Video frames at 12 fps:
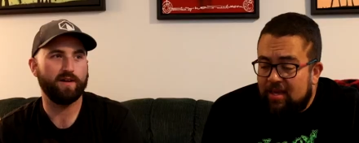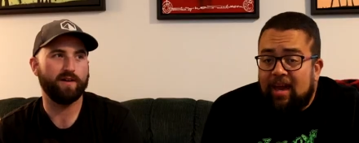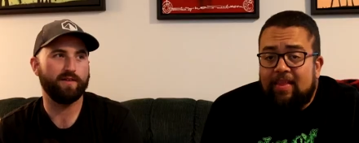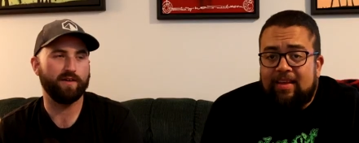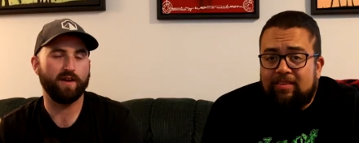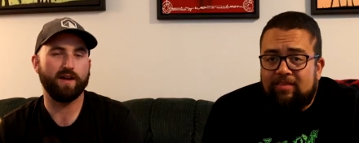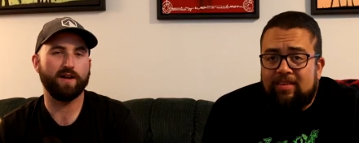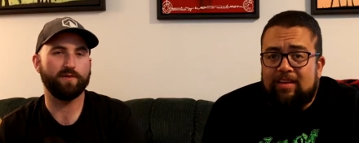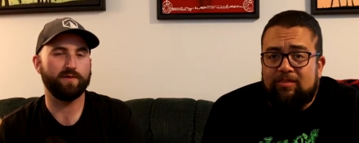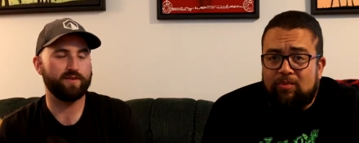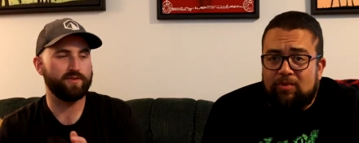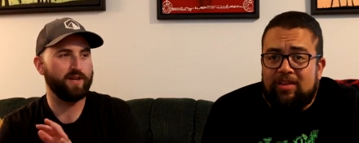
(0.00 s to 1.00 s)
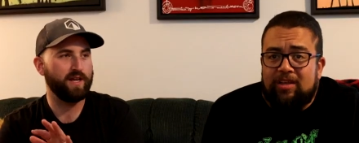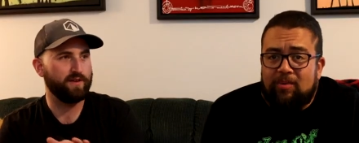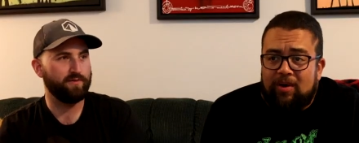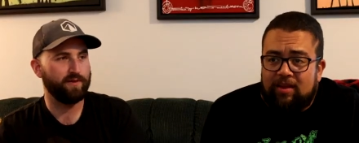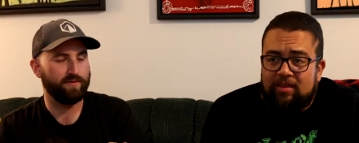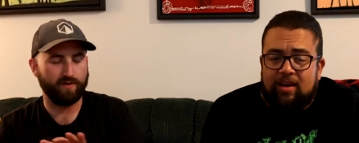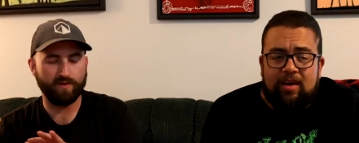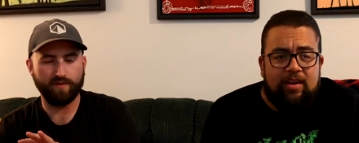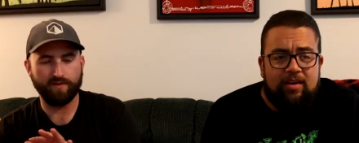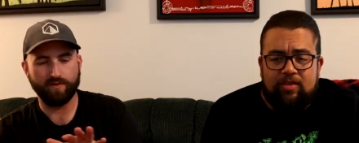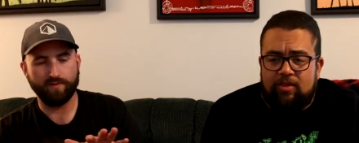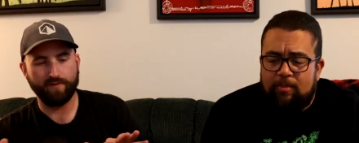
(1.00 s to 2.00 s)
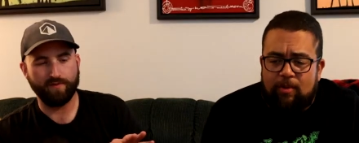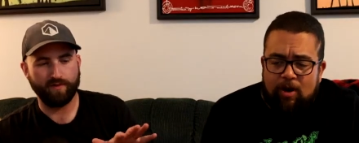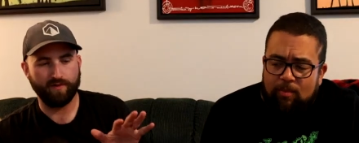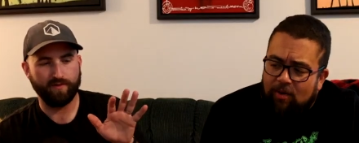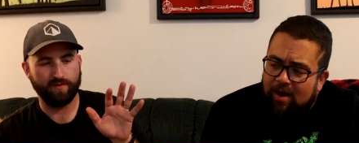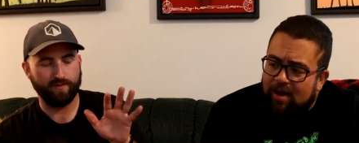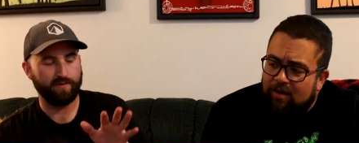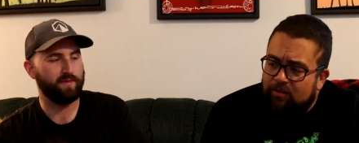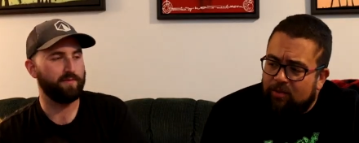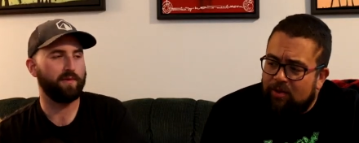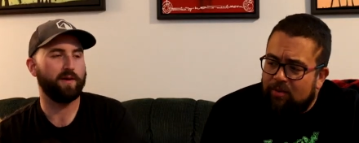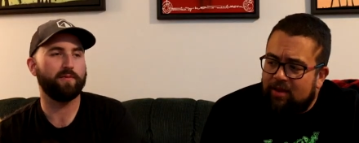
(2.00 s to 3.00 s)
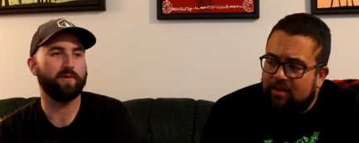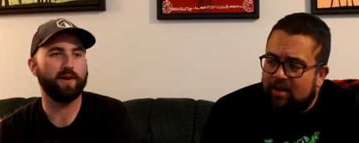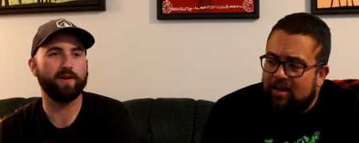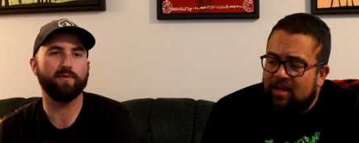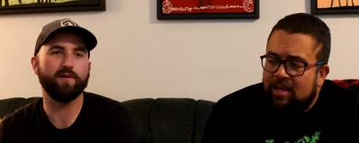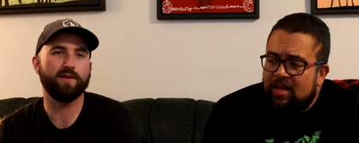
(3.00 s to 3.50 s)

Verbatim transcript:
Speaker 1: Yeah, that's that's really well done. The barbed wire is really well done.